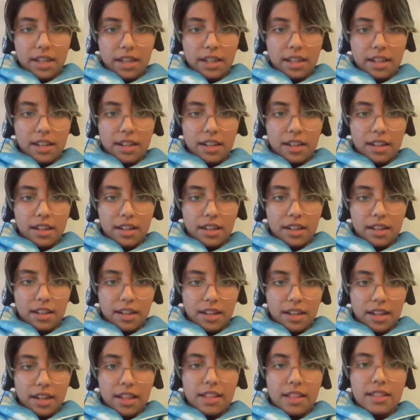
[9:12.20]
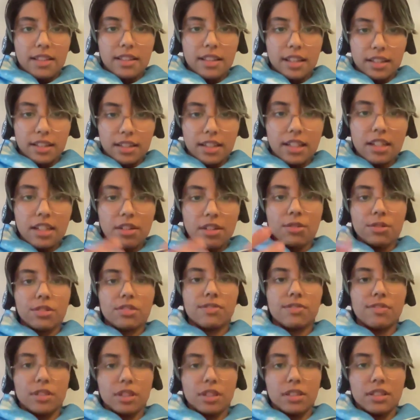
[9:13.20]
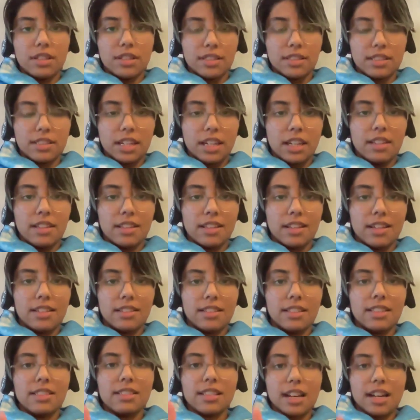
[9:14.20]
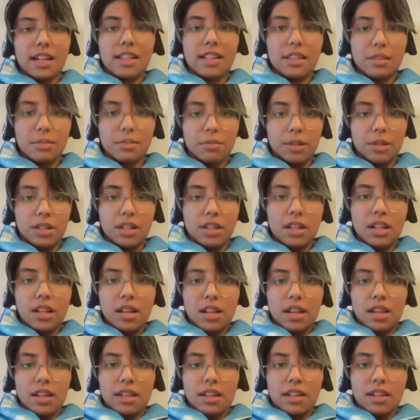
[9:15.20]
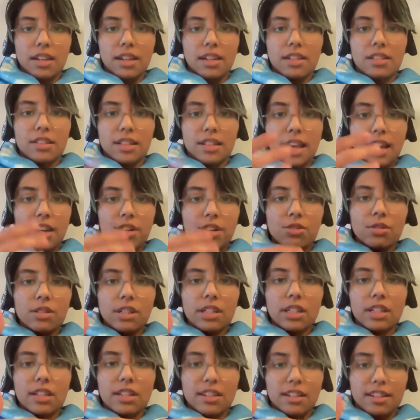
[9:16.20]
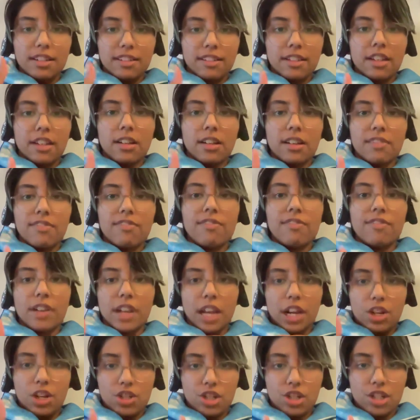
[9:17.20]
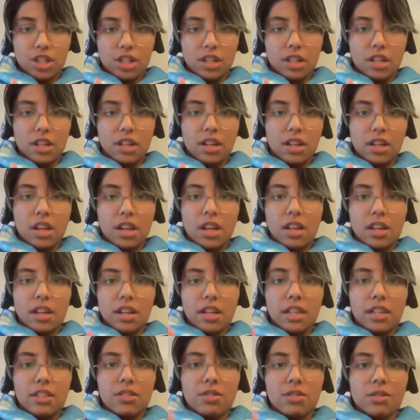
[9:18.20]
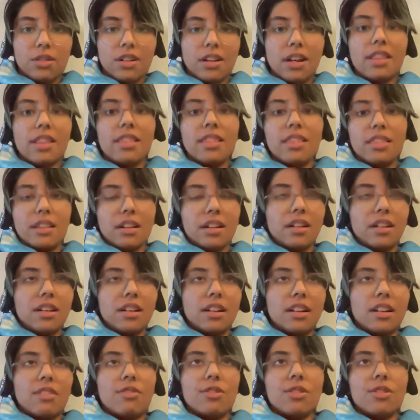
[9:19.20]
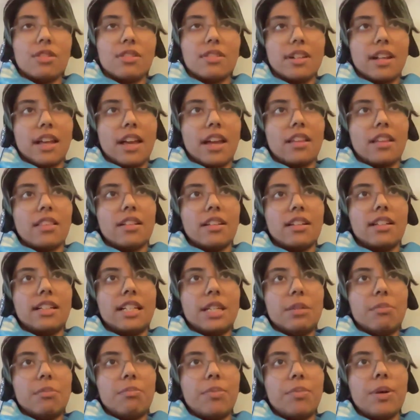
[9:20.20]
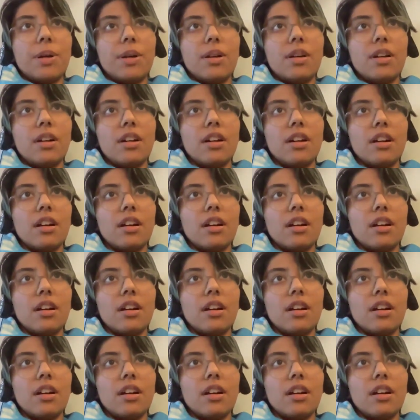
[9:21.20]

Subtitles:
And then he goes further saying that this Atman is actually a reflection in your antakarna, which is like the deep,